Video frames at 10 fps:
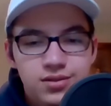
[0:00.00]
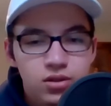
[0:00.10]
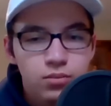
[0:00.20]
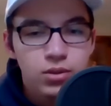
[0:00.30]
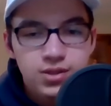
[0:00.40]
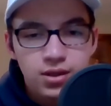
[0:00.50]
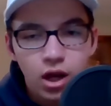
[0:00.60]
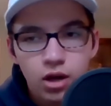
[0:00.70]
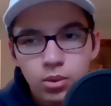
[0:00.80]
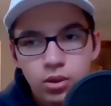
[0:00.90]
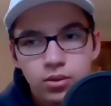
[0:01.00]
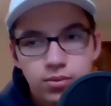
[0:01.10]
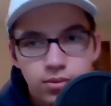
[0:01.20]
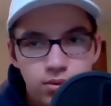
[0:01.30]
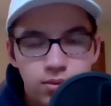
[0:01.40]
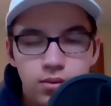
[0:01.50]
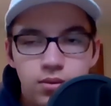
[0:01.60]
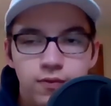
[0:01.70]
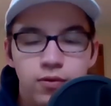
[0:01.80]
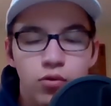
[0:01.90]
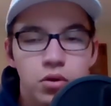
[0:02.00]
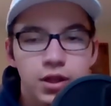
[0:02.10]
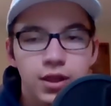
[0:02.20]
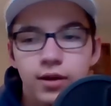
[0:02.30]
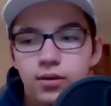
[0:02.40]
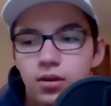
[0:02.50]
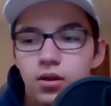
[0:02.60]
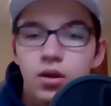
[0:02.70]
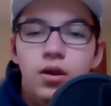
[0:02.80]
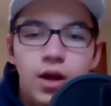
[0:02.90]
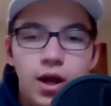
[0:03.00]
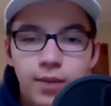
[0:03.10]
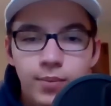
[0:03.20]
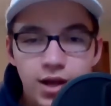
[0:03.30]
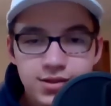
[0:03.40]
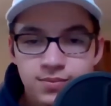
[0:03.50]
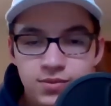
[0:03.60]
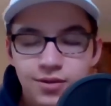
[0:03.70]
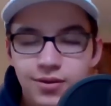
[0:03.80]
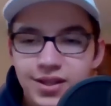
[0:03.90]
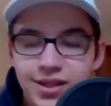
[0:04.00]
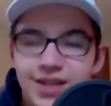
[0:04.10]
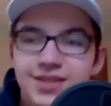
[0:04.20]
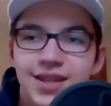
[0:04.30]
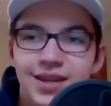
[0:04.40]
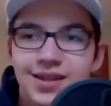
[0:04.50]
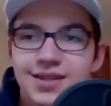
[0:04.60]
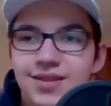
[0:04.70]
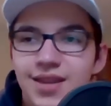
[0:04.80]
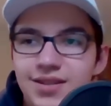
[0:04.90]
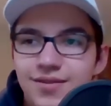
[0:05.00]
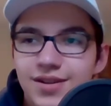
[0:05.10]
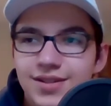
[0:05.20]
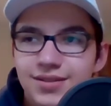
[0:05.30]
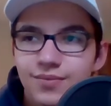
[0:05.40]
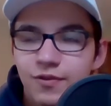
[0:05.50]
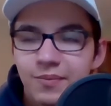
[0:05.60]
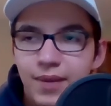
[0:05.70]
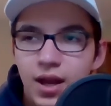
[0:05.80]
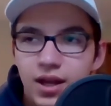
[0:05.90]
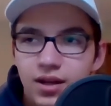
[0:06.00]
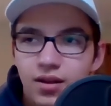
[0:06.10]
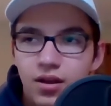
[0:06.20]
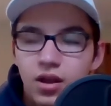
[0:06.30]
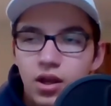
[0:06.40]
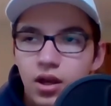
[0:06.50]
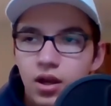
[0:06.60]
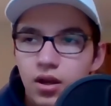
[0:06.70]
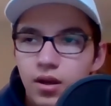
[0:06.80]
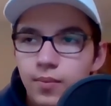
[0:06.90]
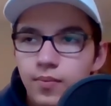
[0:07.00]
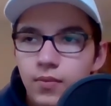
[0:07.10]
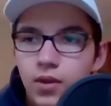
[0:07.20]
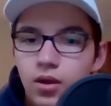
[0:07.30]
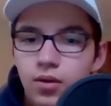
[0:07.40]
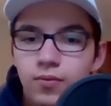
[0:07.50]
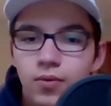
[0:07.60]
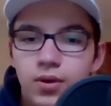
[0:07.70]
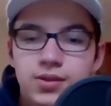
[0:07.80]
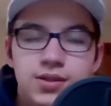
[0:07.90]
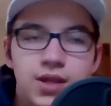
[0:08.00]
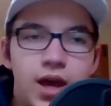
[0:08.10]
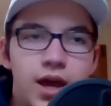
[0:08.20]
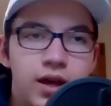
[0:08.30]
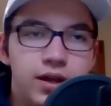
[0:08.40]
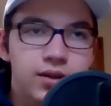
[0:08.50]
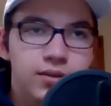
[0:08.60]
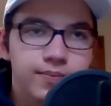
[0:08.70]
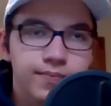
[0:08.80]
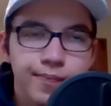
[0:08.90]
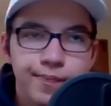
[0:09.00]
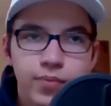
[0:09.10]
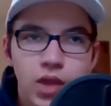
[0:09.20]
to your books on Audible, forewarning there. Awesome. So next criticism of mine, was, hmm,